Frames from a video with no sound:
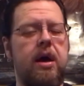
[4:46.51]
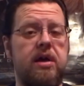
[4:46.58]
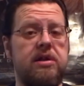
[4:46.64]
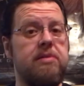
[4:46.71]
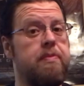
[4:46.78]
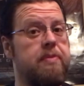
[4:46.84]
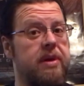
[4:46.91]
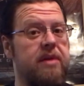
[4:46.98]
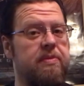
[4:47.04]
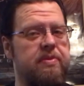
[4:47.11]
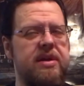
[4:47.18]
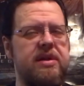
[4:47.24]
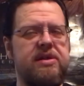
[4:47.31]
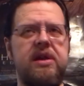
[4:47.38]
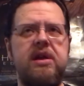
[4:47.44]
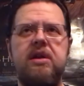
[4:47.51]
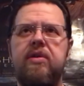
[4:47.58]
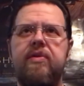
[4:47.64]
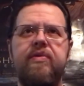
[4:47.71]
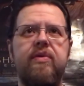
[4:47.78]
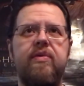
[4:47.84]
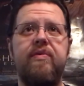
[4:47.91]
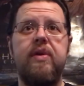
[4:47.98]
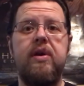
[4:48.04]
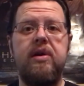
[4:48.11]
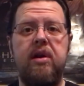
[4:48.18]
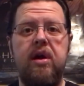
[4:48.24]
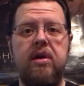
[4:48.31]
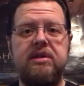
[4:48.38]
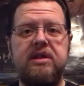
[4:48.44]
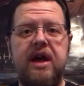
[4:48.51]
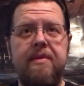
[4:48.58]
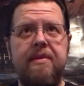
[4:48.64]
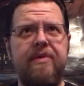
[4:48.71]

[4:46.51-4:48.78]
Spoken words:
I was a big pizza eater for a very long time.